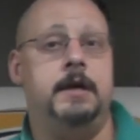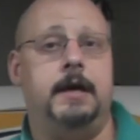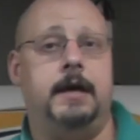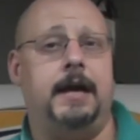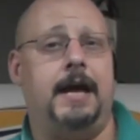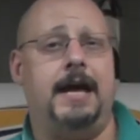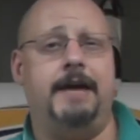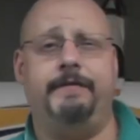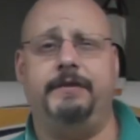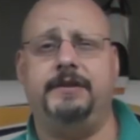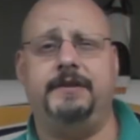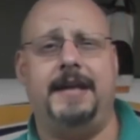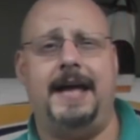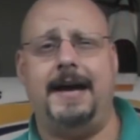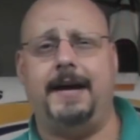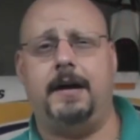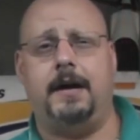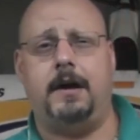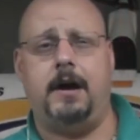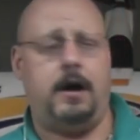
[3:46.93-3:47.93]
And I have a
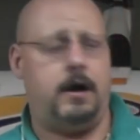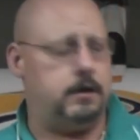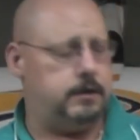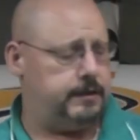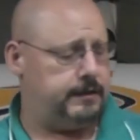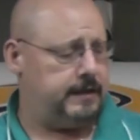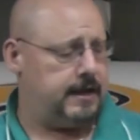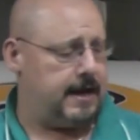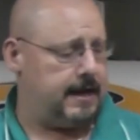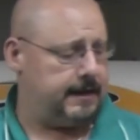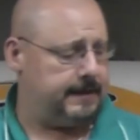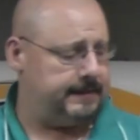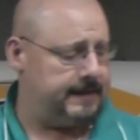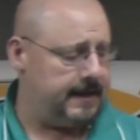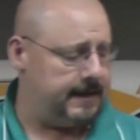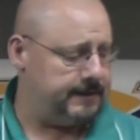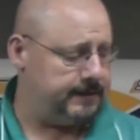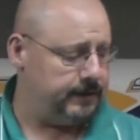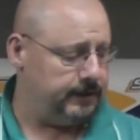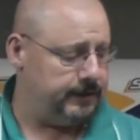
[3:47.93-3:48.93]
stack of cardstock
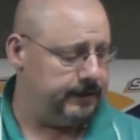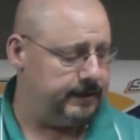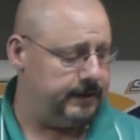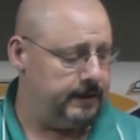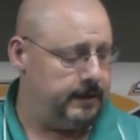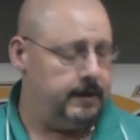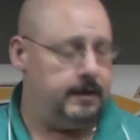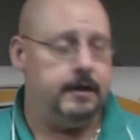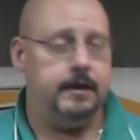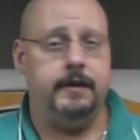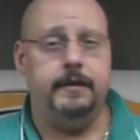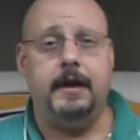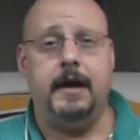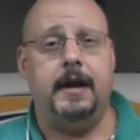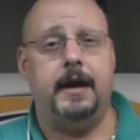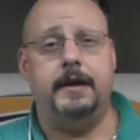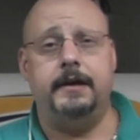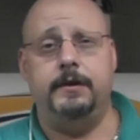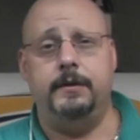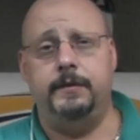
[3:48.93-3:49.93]
stencils
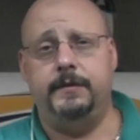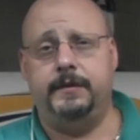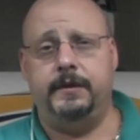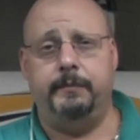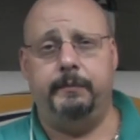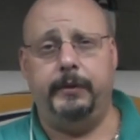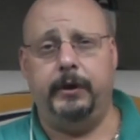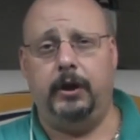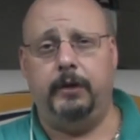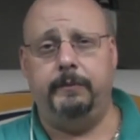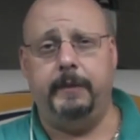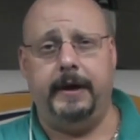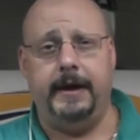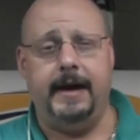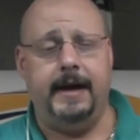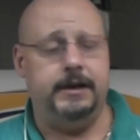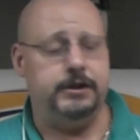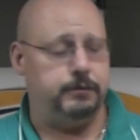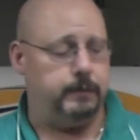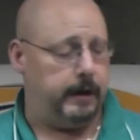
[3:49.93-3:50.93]
that I use to build my
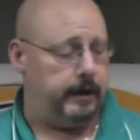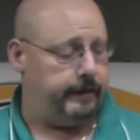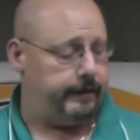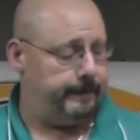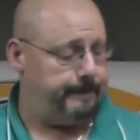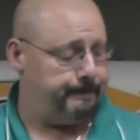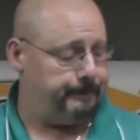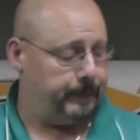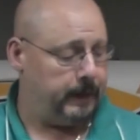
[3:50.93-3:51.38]
edge with,